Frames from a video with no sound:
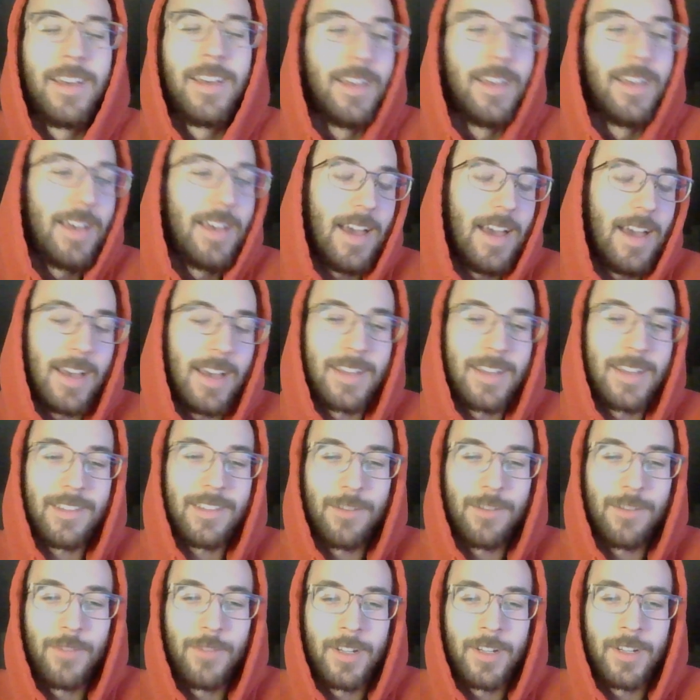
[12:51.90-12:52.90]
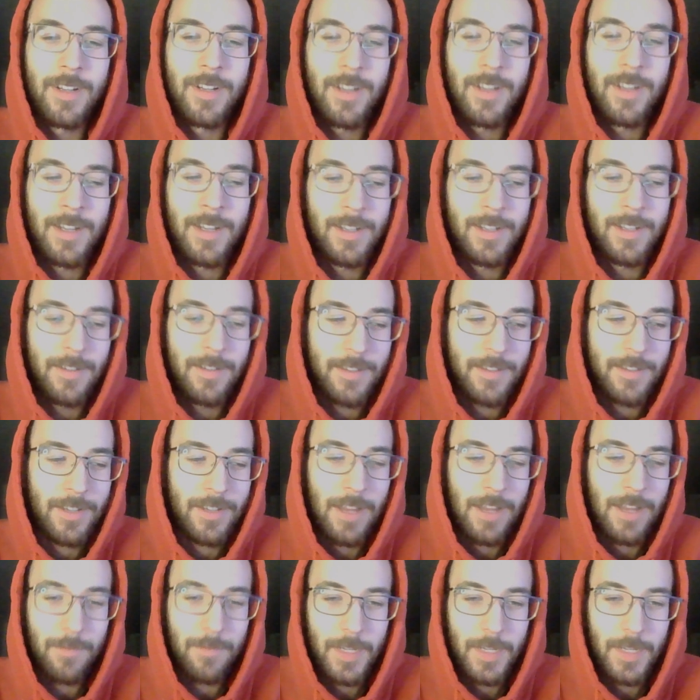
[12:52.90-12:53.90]
I had someone
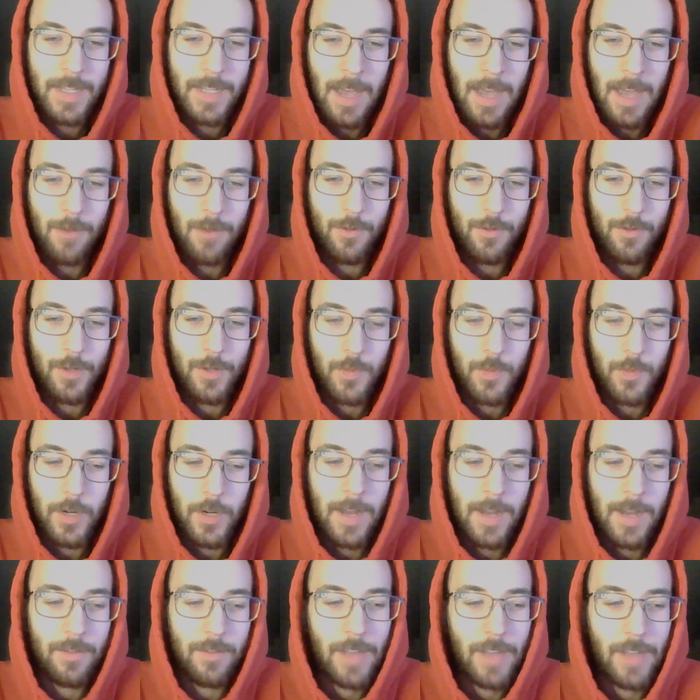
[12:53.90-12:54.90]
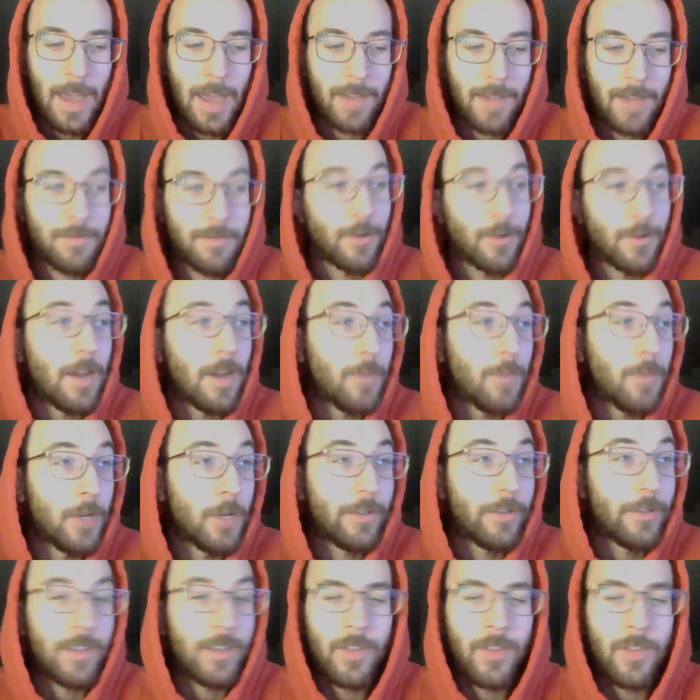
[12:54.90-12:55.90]
send me how it was pronounced after I
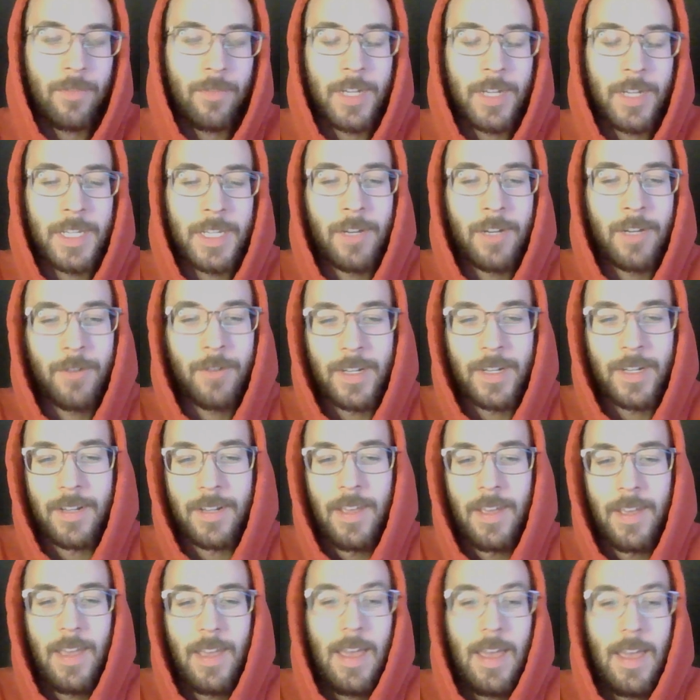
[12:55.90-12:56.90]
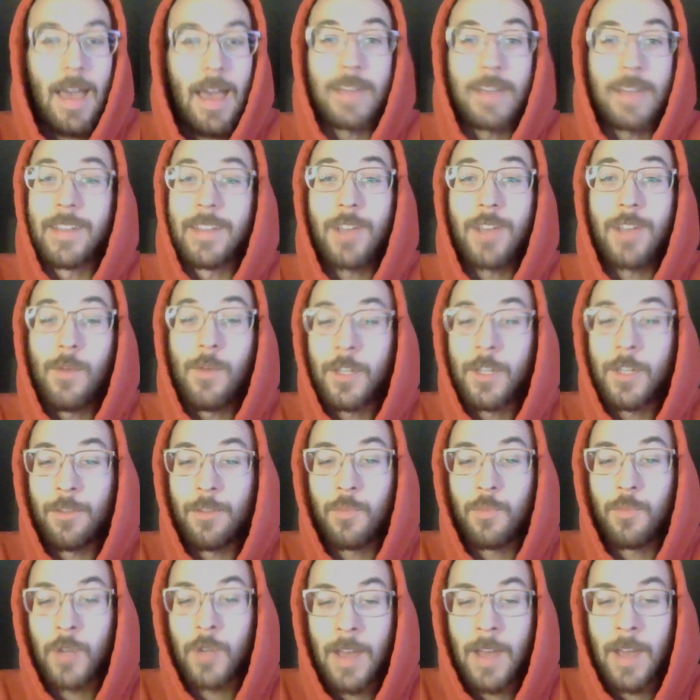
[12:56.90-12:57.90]
posted the video, and I guess I wasn't
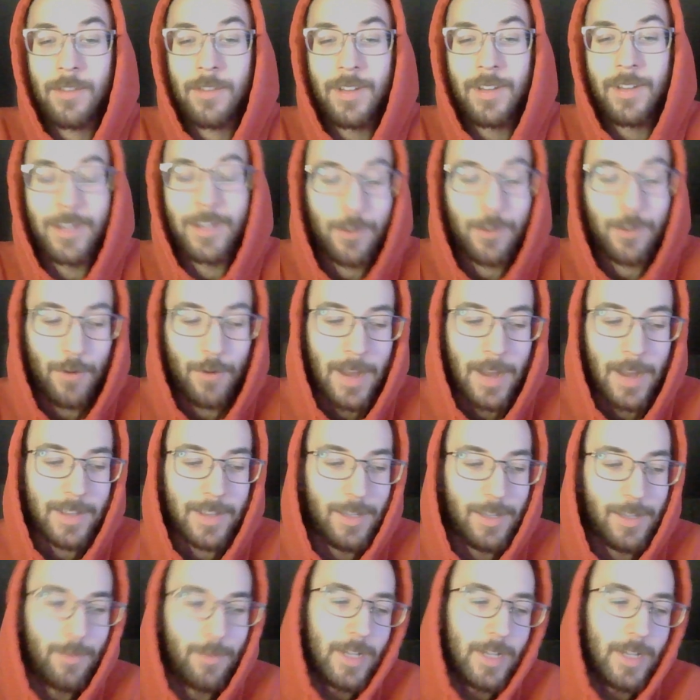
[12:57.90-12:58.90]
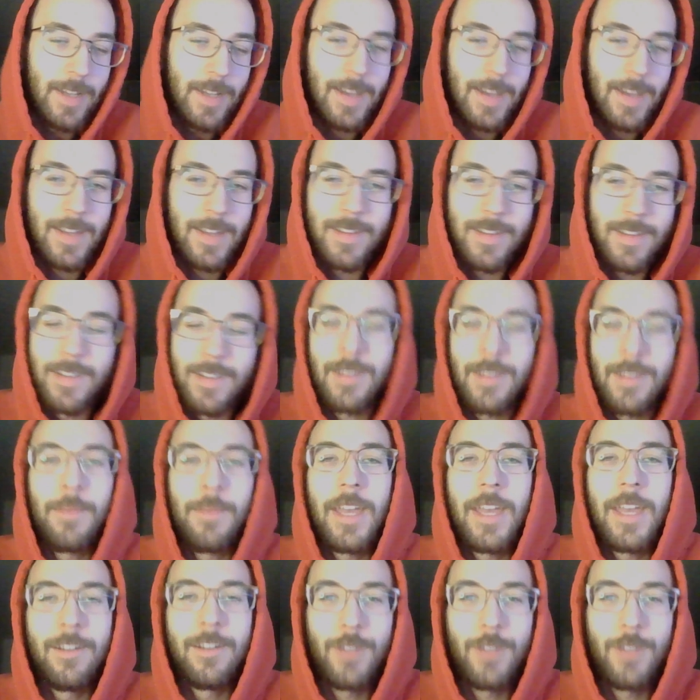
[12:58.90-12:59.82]
pronouncing it correctly, but I guess tomato